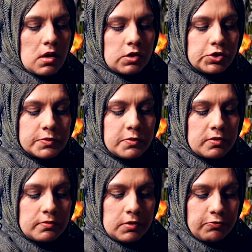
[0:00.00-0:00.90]
Just
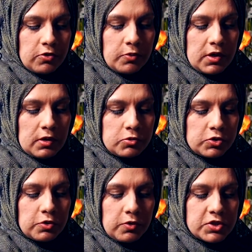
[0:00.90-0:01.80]
before we come to
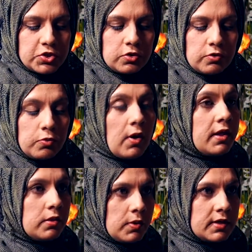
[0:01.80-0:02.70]
the question of why
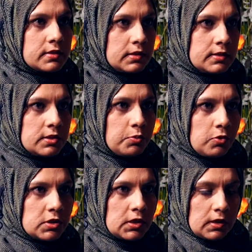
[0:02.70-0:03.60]
the West is
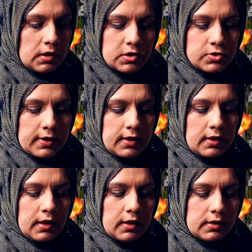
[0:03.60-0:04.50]
supporting Israel
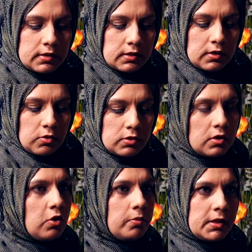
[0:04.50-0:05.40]
and all the
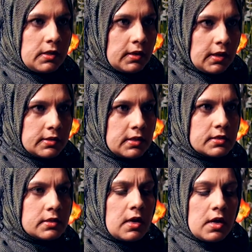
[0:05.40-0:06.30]
lobby that
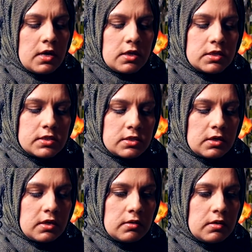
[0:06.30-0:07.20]
exists, just
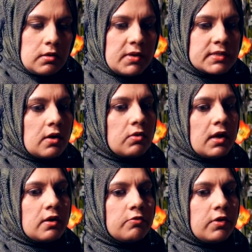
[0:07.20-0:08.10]
it may sound
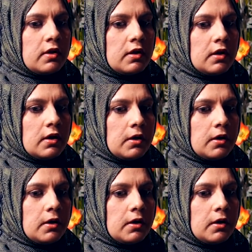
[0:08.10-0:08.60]
like a very